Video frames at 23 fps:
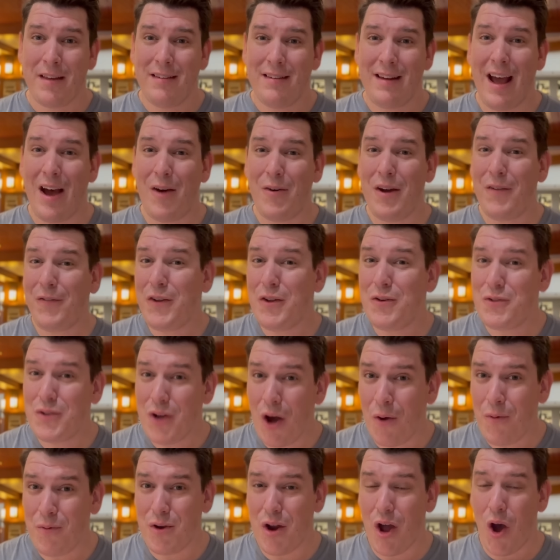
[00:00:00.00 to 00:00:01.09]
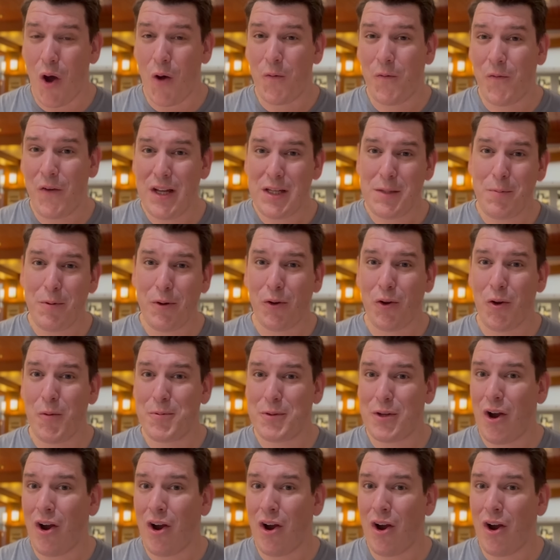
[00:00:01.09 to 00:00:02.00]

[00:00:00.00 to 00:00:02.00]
Now, if you don't know, Facebook groups